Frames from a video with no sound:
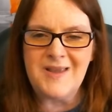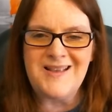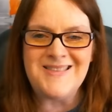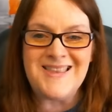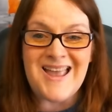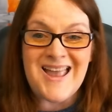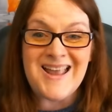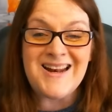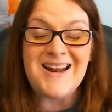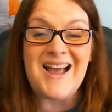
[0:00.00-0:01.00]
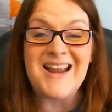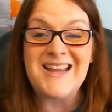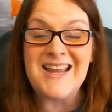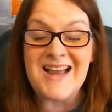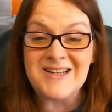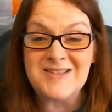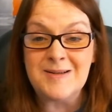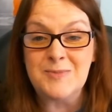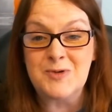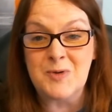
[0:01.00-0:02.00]
And then I get
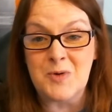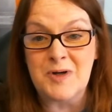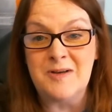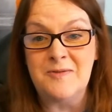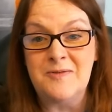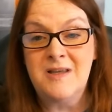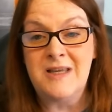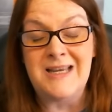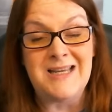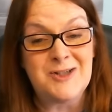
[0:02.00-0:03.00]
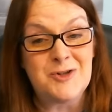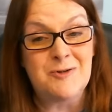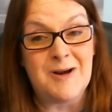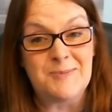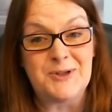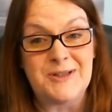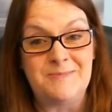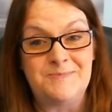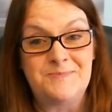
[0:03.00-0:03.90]
some sort of interruption.